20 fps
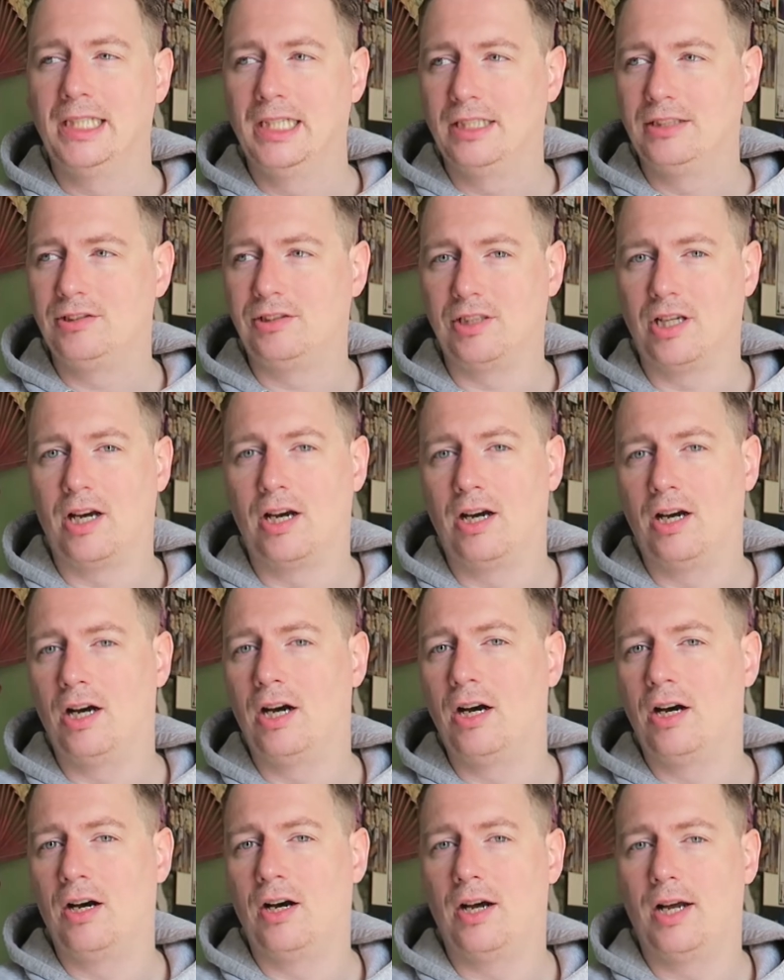
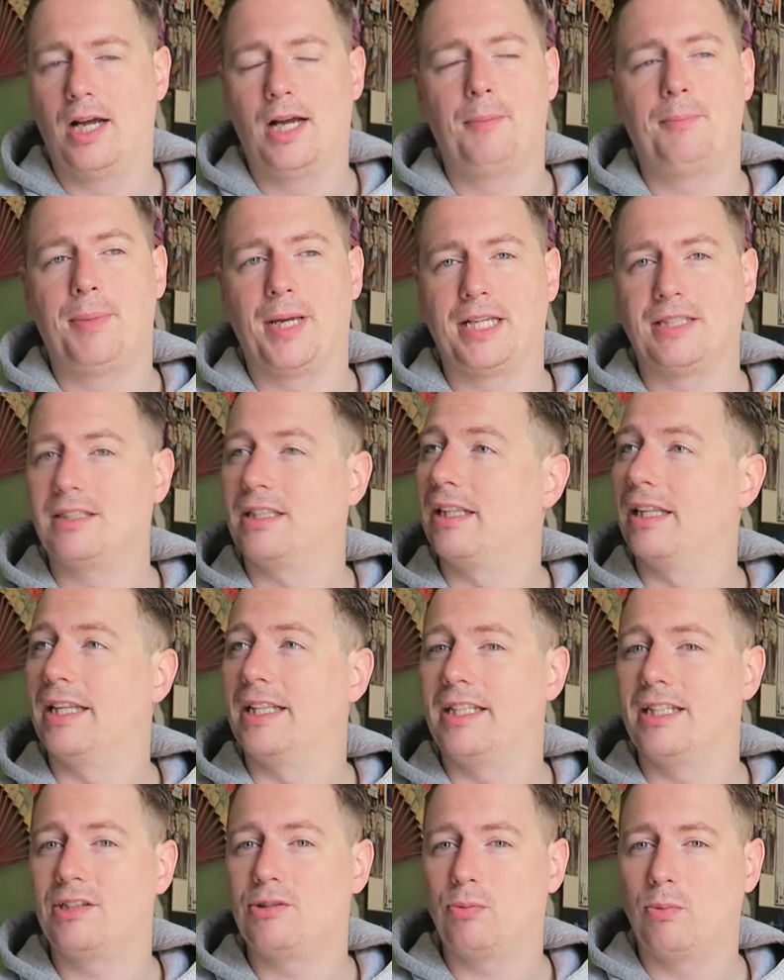So basically
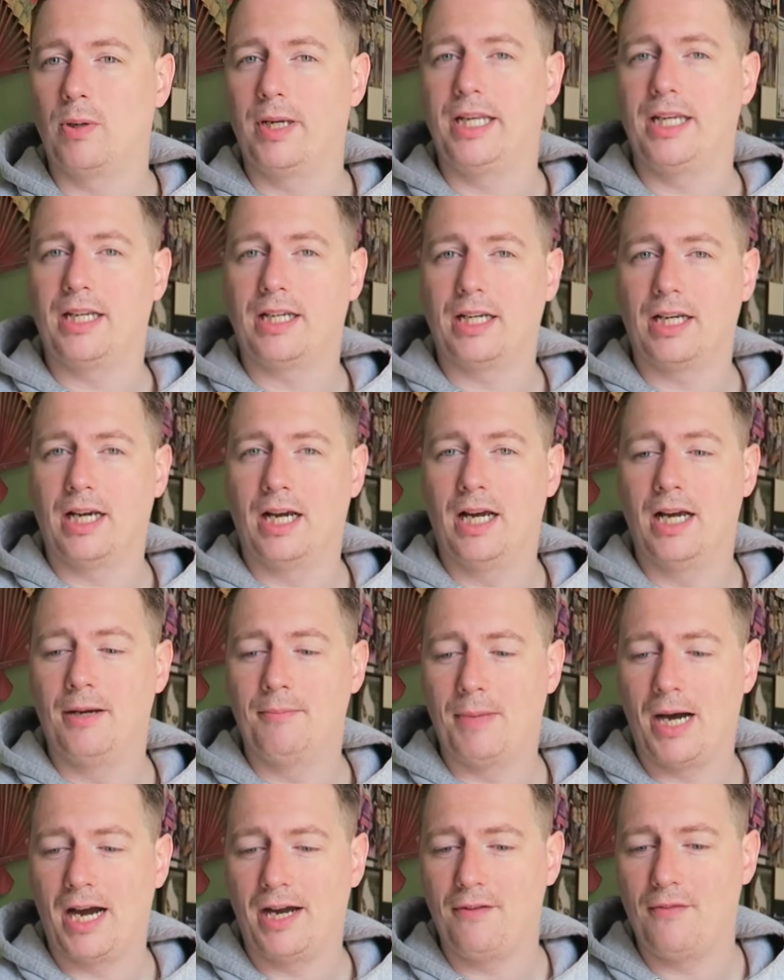this week
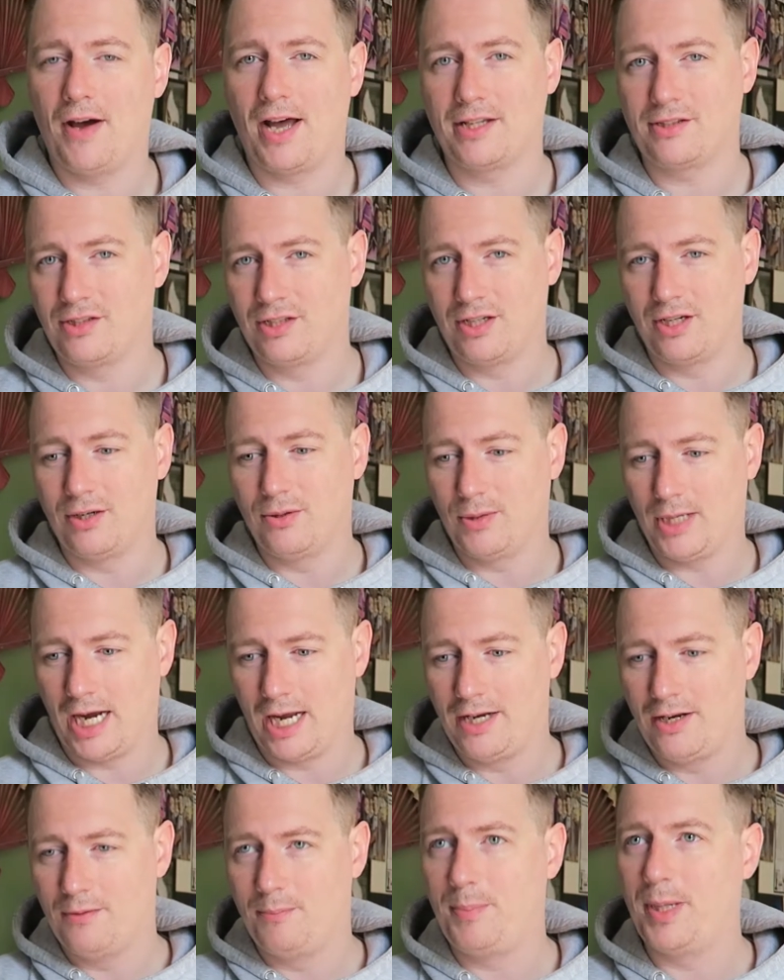I've had to do
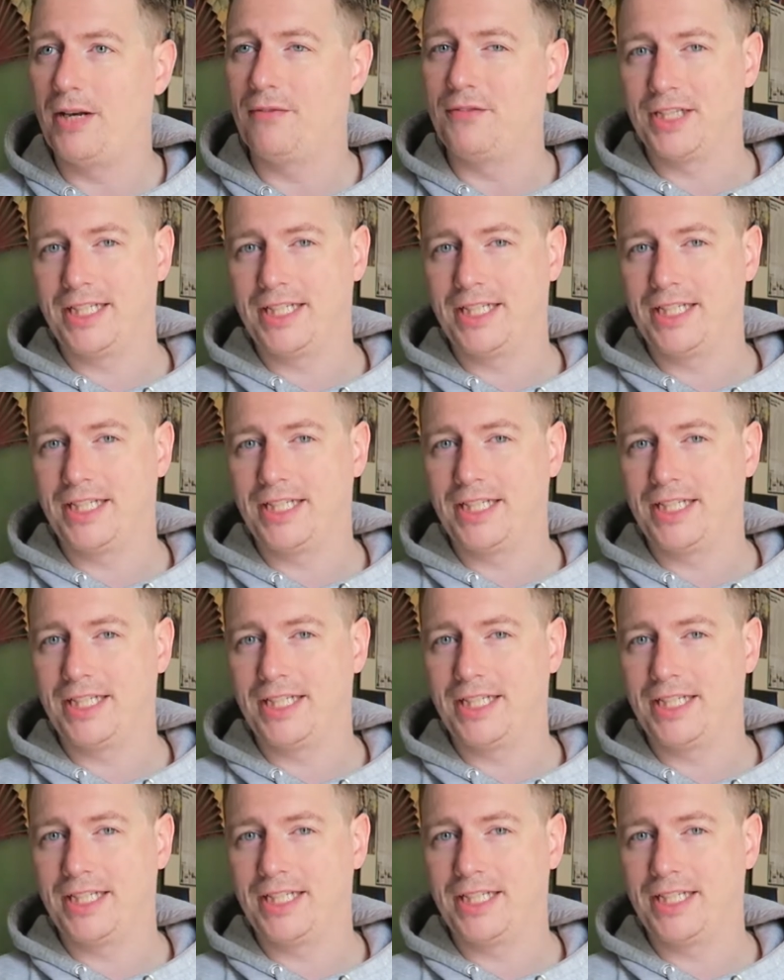kind of a bit of